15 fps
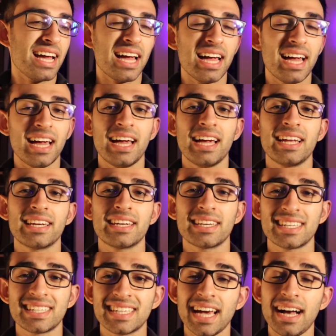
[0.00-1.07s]

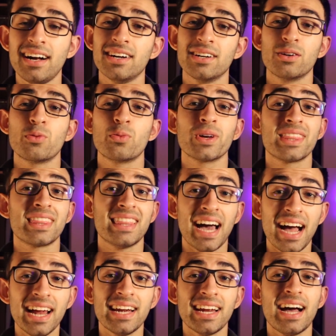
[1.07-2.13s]
And yeah, with
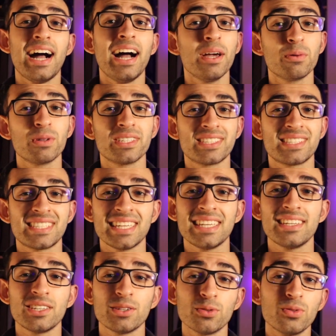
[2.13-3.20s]
that, I will see
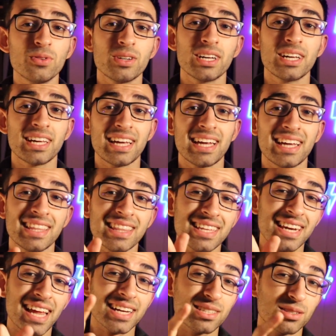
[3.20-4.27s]
you in the
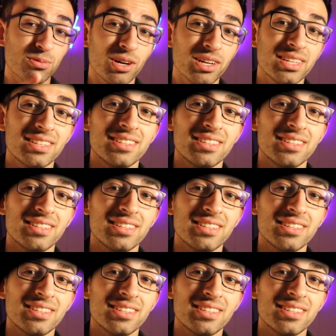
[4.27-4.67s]
next one.